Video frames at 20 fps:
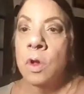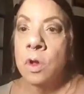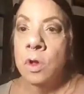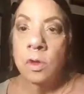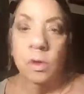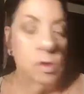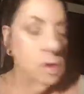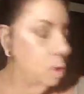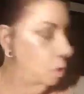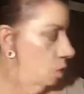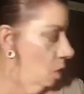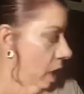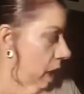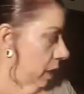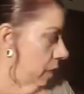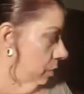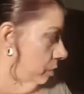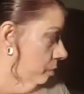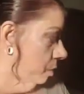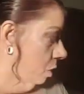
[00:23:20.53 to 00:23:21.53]
So I
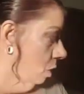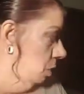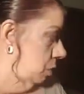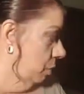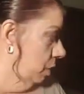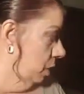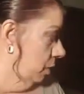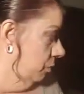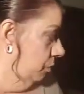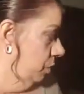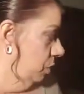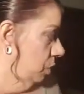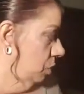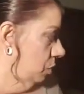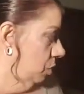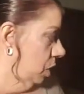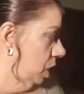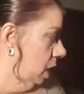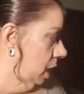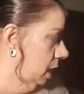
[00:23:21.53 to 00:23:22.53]
don't know if you
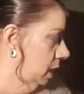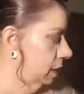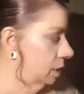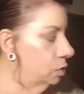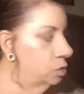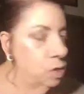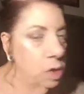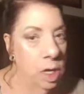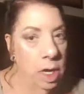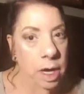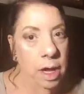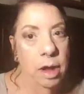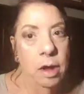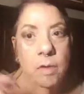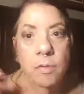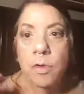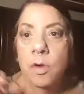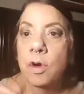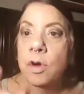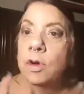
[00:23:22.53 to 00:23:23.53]
guys
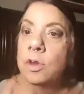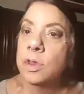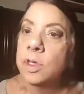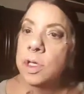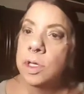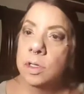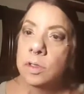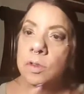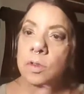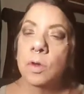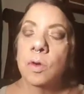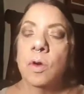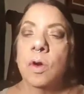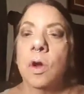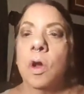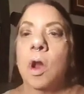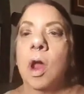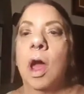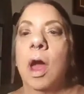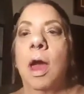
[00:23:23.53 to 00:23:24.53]
have heard this or
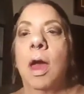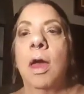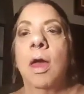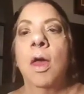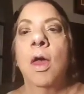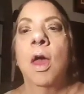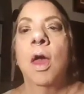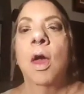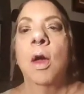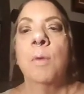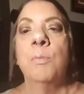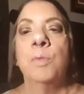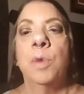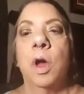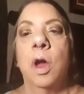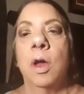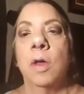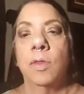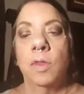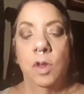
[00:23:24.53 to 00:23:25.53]
not,
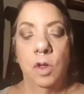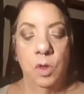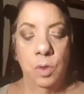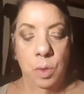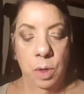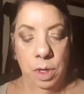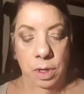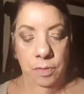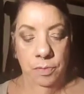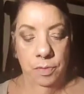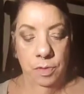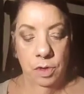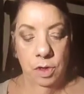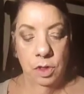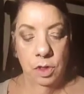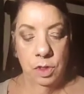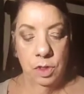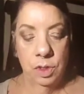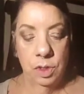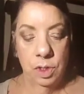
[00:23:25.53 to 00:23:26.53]
but on the
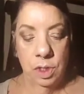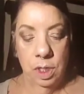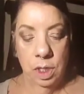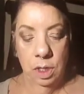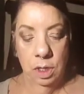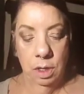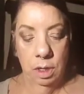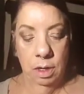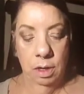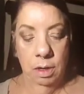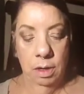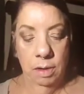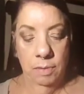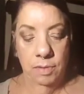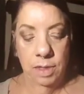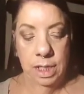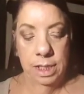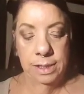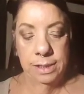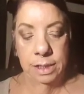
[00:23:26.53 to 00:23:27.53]
21st
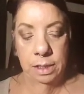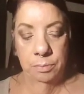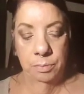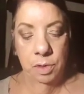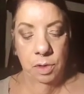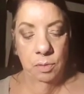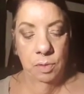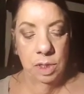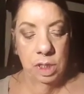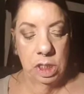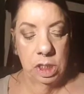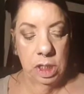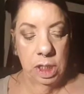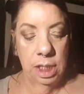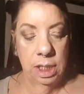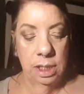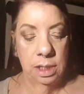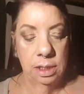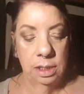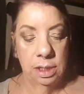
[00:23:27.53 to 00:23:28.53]
of December, which
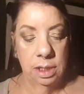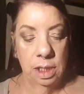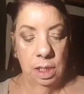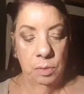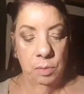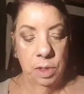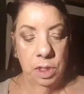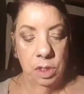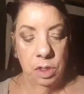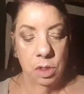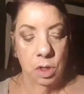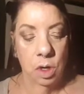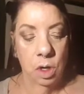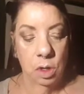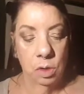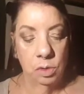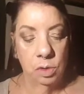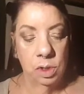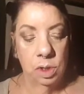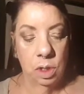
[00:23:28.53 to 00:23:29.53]
is the winter
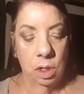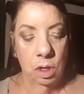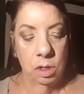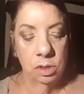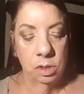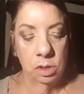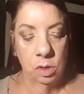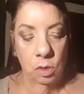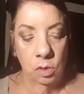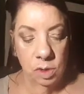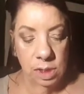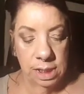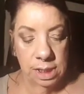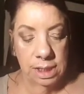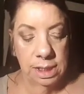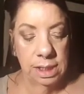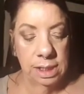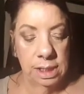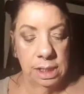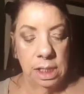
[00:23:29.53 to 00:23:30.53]

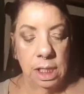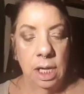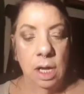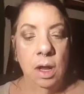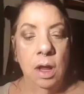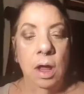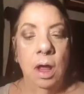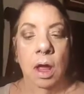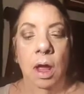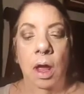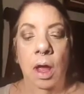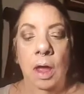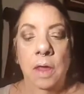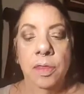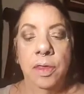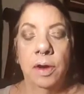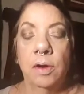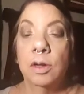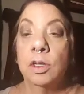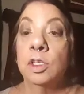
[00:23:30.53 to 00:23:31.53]
solstice,
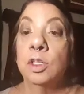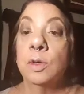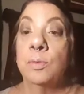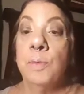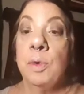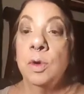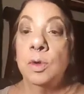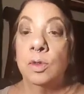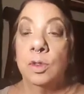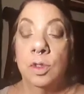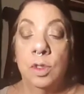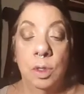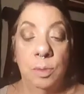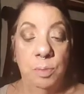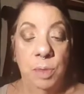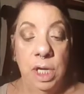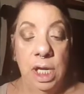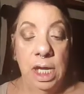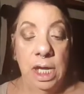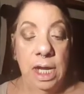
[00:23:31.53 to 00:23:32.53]
there is supposed to
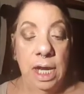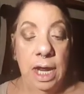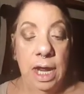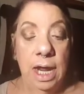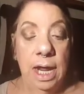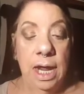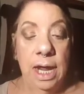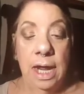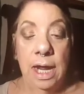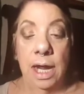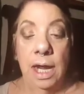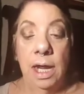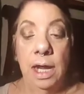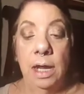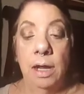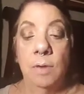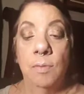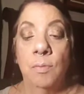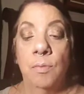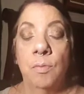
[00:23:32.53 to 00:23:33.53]
be a